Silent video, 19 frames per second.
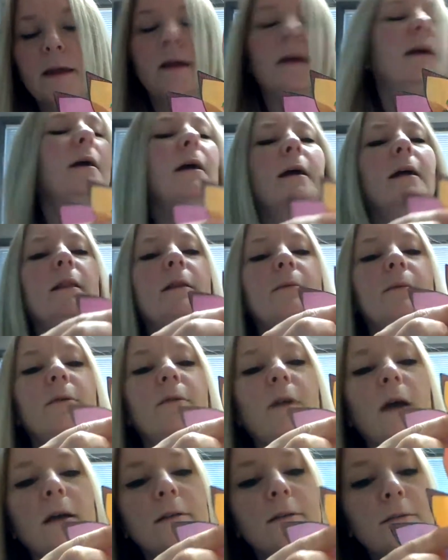And then we've
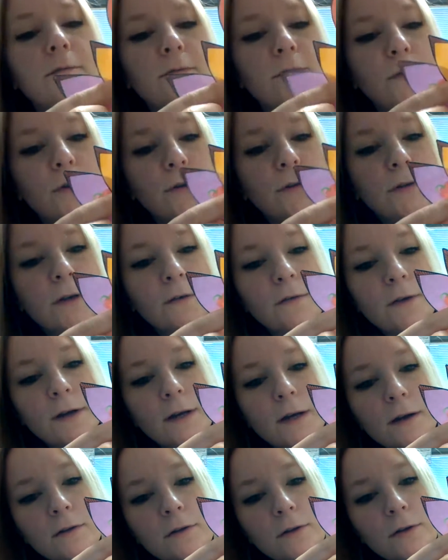got some fruits over
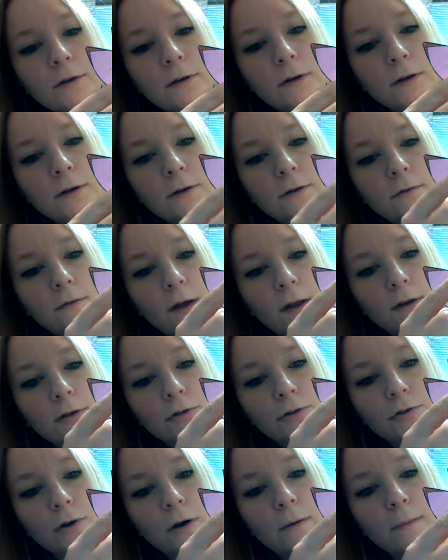here. Look, we've got a
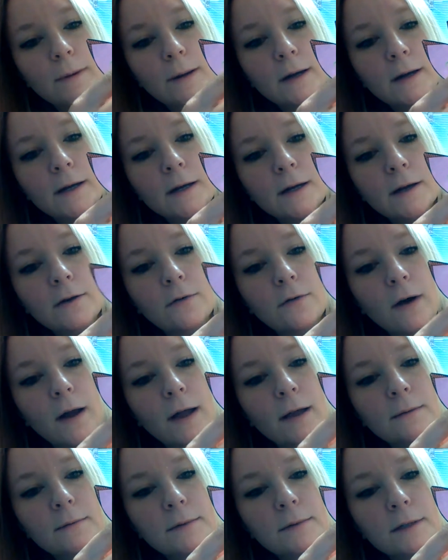strawberry and
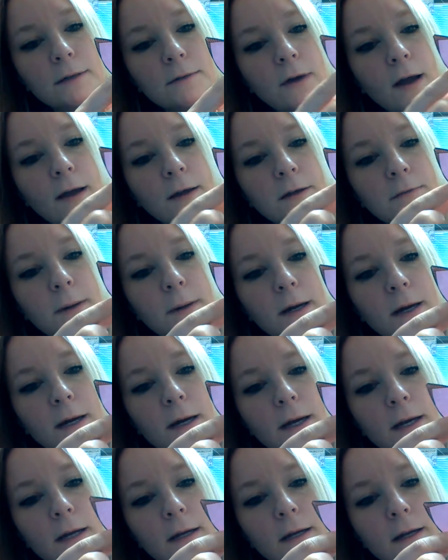grapes and
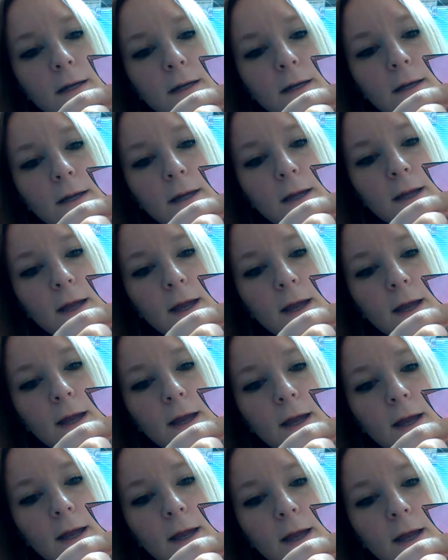raspberry. And
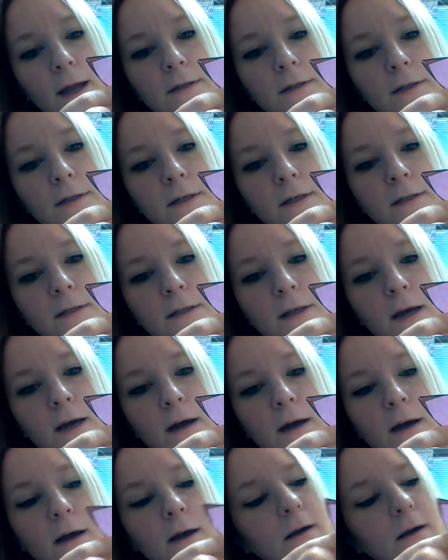then this is I